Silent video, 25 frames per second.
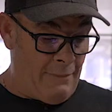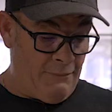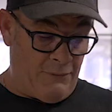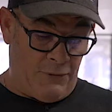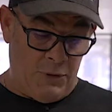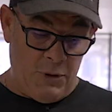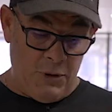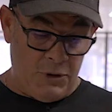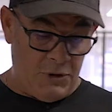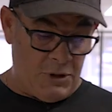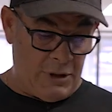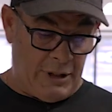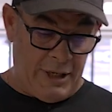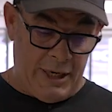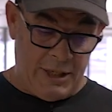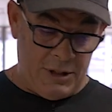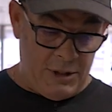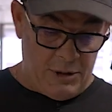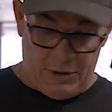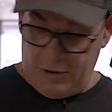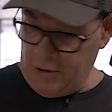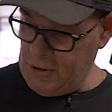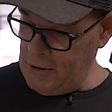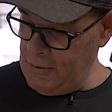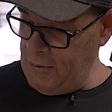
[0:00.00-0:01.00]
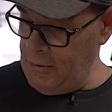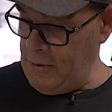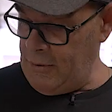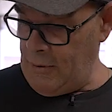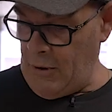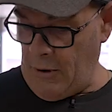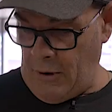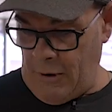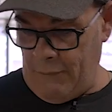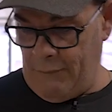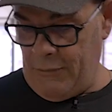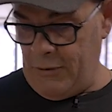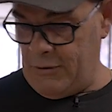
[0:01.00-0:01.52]
Few selections.
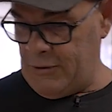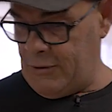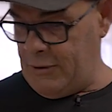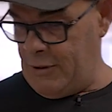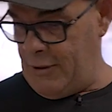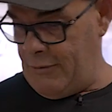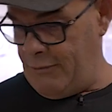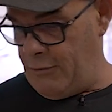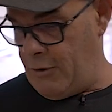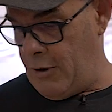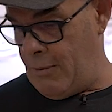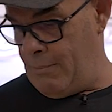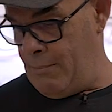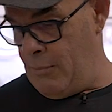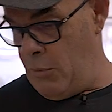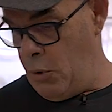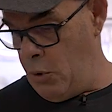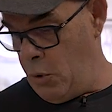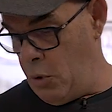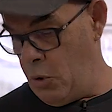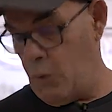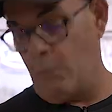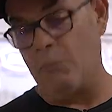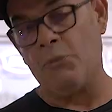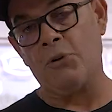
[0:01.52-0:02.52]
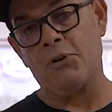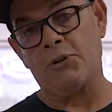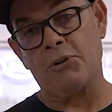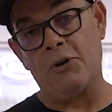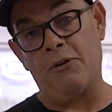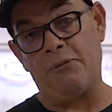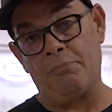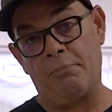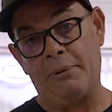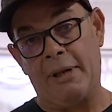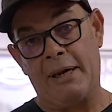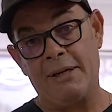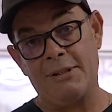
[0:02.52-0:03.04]
Obviously I've got more
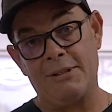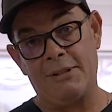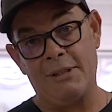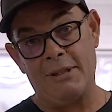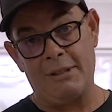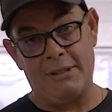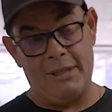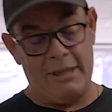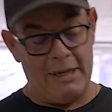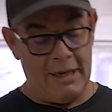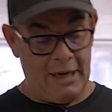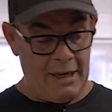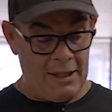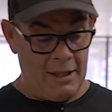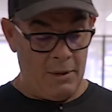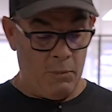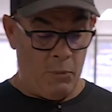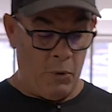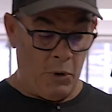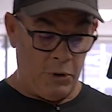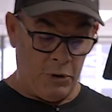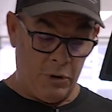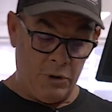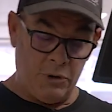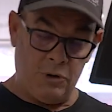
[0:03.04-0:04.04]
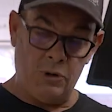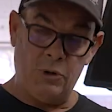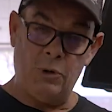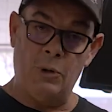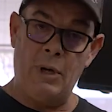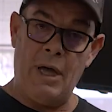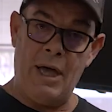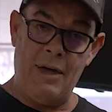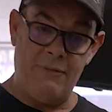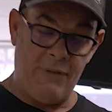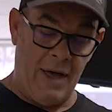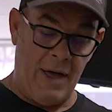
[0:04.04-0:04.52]
soft plastics here than what I do have